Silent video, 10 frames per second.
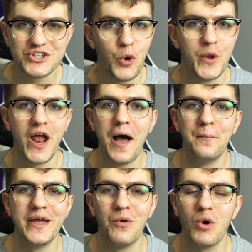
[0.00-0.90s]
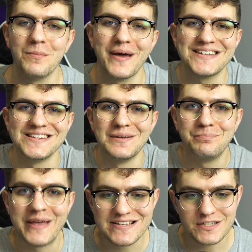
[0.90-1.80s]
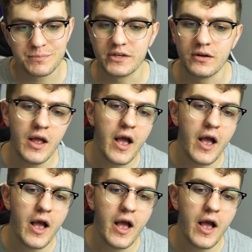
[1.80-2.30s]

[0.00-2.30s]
What's going on, man? Welcome back to the basement.